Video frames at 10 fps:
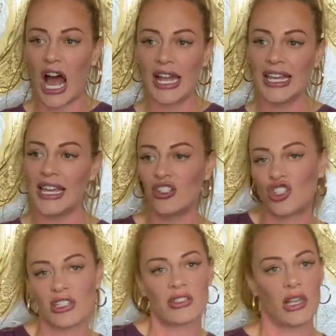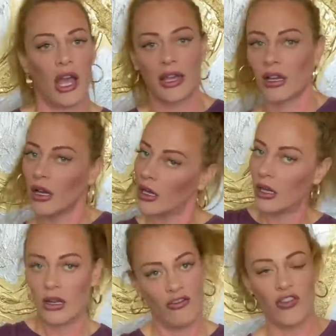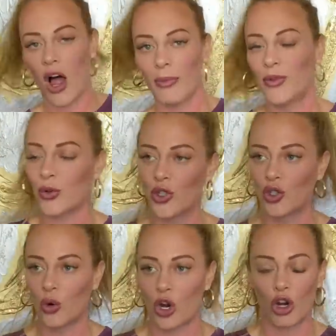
I can't just like flop through the door,